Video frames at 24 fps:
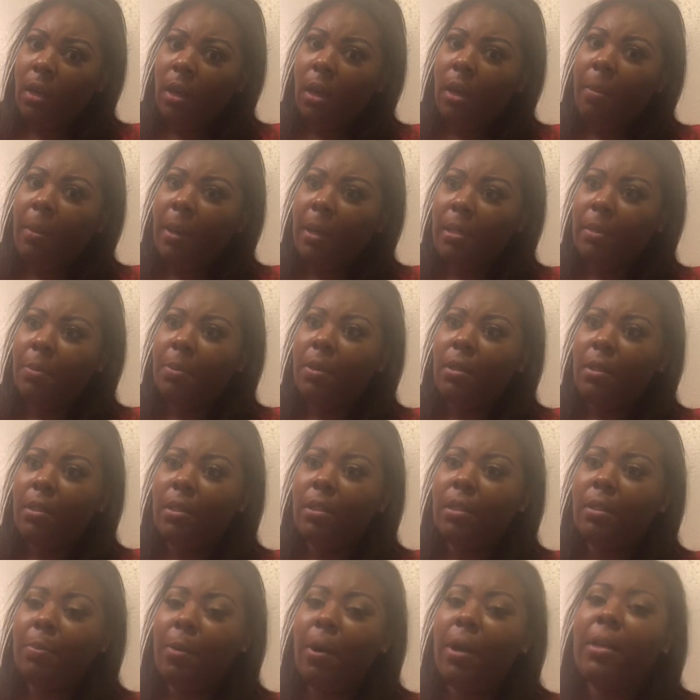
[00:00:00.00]
about to pull into
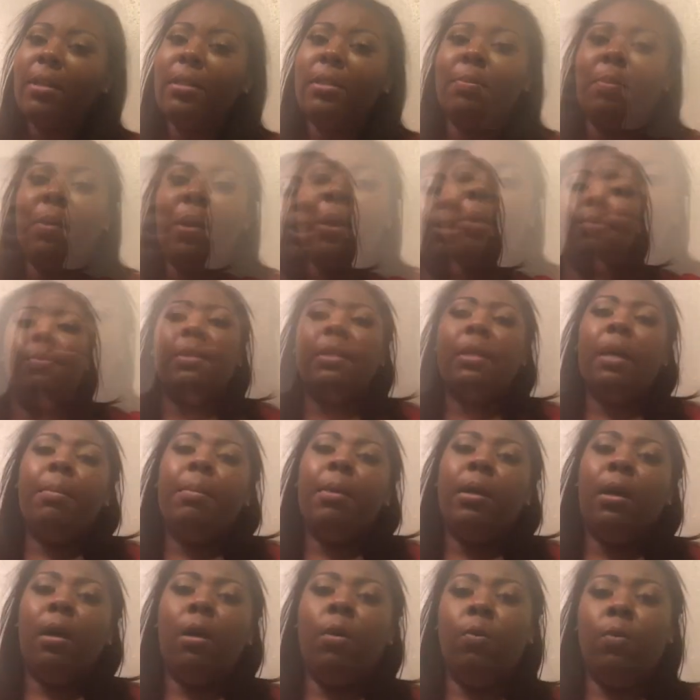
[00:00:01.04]
this parking spot. She was
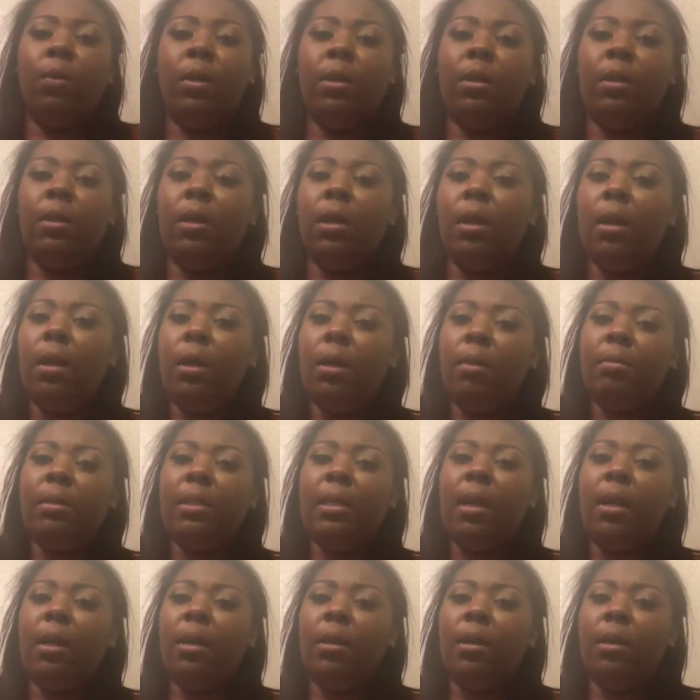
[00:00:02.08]
coming down one
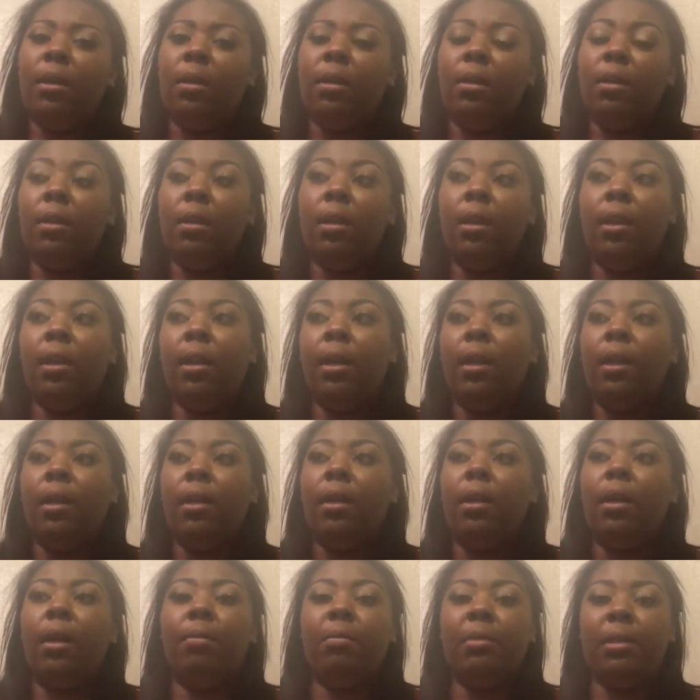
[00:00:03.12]
side of the lane,
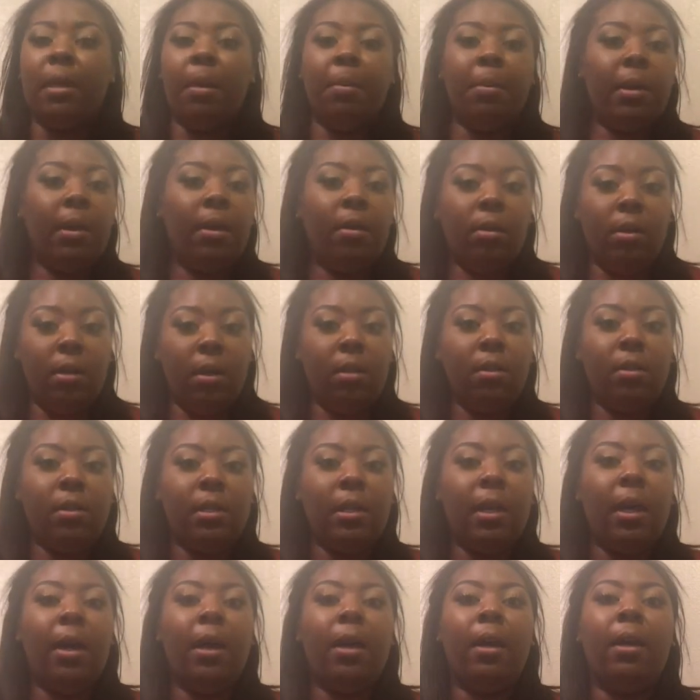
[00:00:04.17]
and I was coming down the other
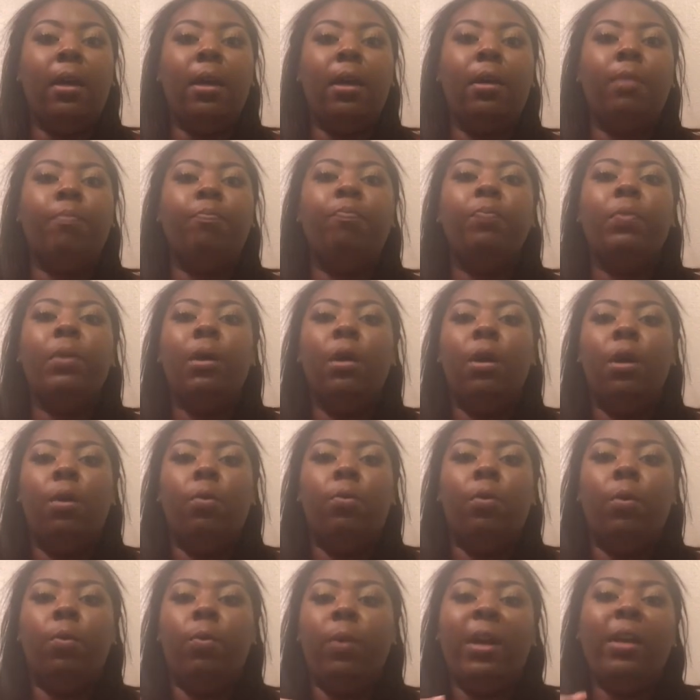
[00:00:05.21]
side. And
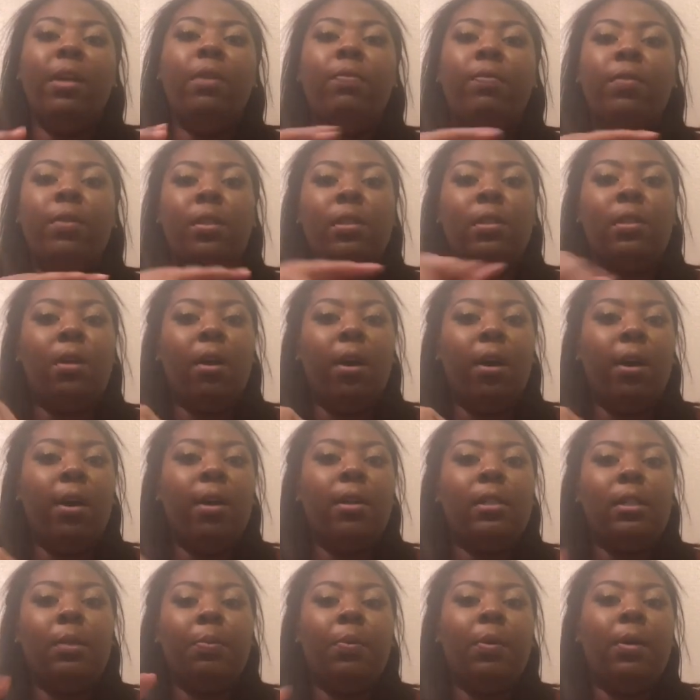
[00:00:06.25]
we're waiting for this car
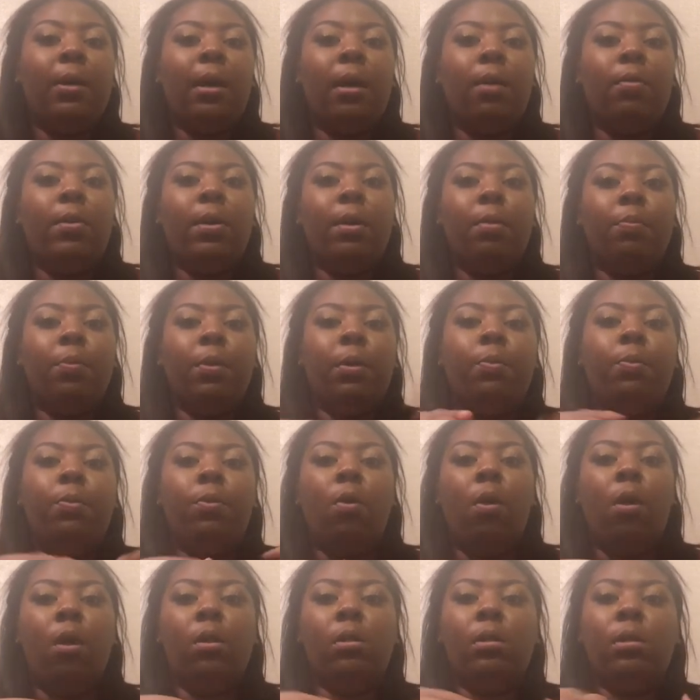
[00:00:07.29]
to pull out, and people
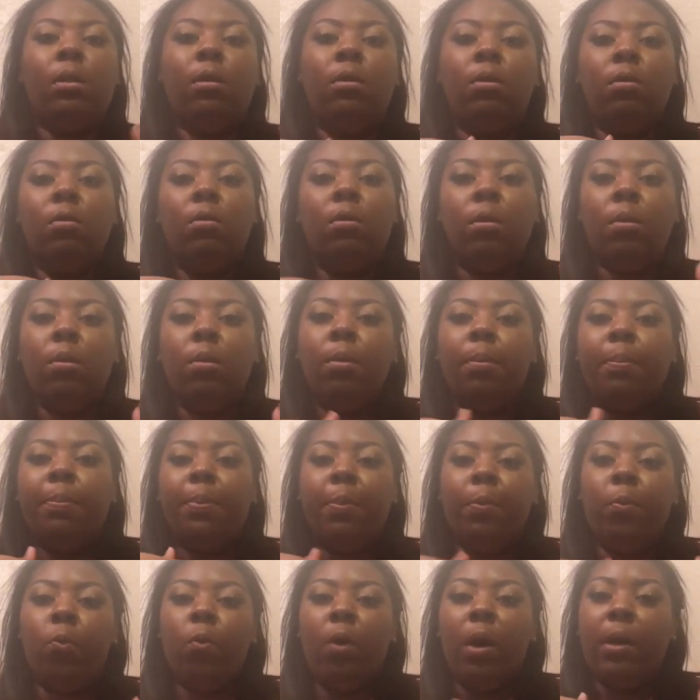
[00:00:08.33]
also
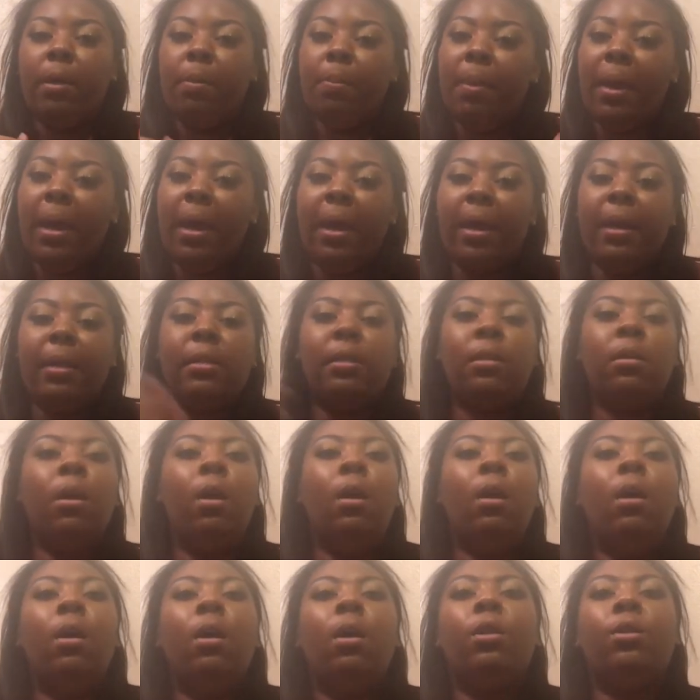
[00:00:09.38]
walking past.
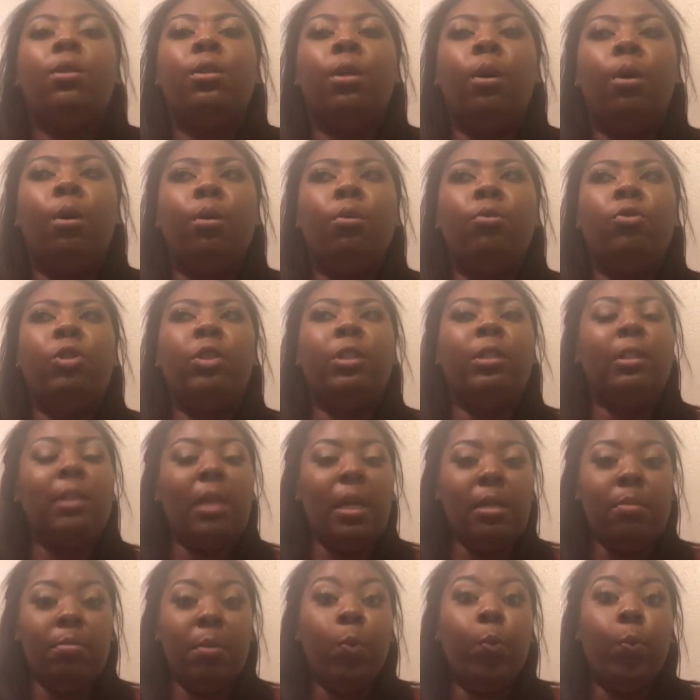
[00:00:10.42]
So she
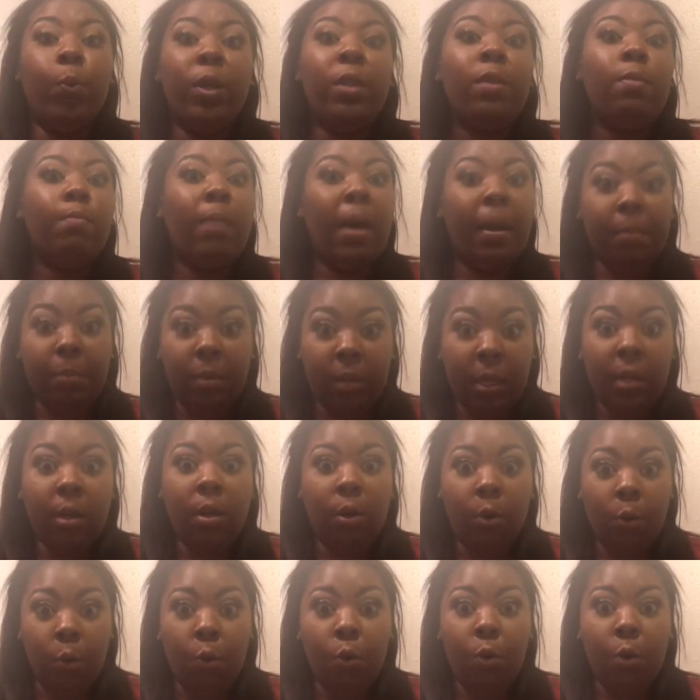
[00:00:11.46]
sees me with my
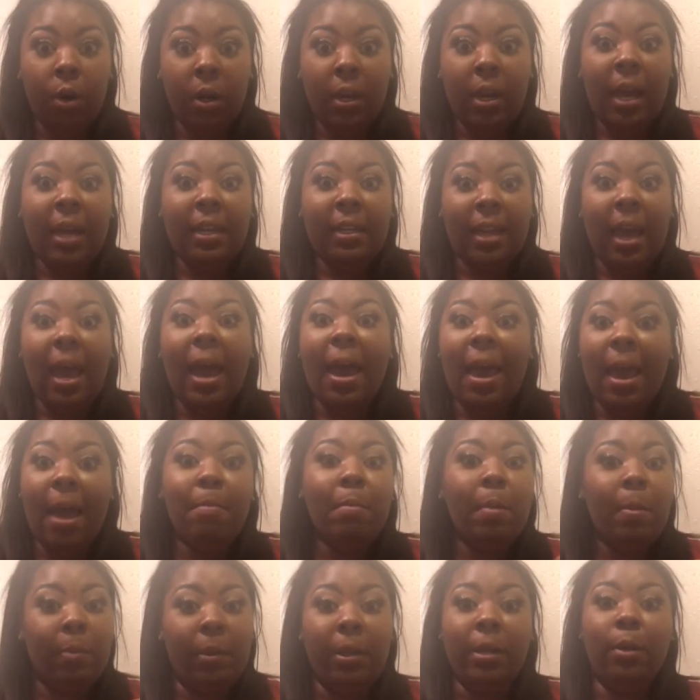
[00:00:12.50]
blinker on. I had
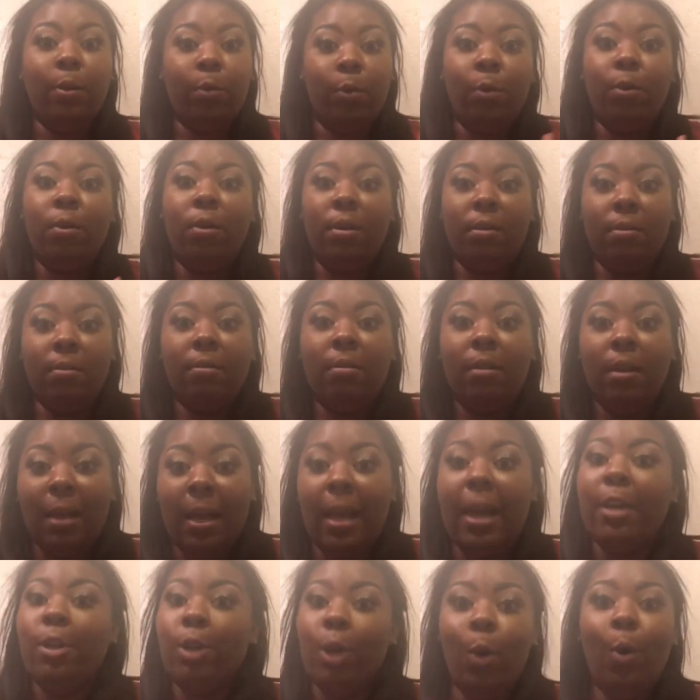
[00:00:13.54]
my blinker on.
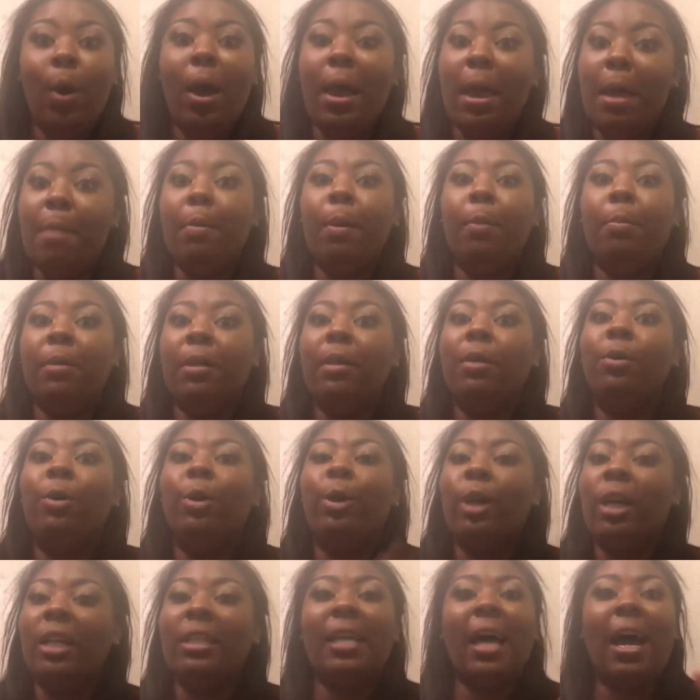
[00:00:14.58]
I know I had my blinker
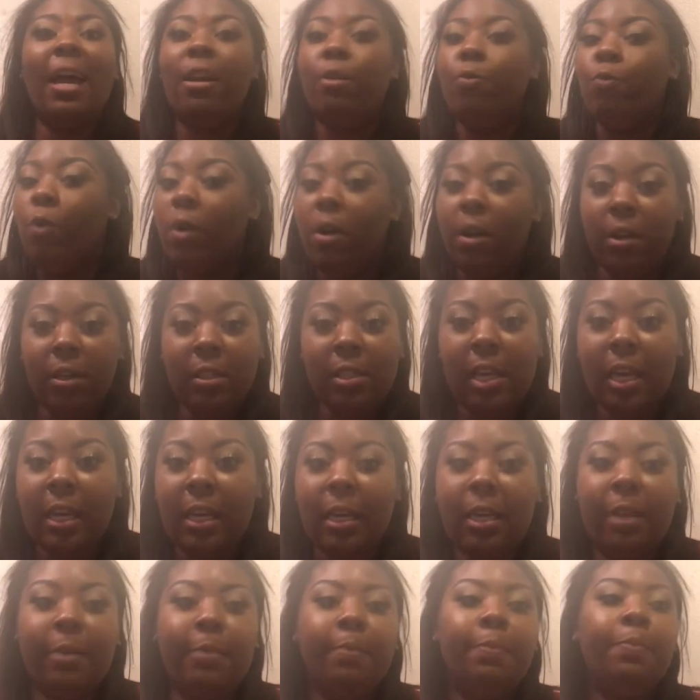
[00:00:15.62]
on because I didn't want her to take it.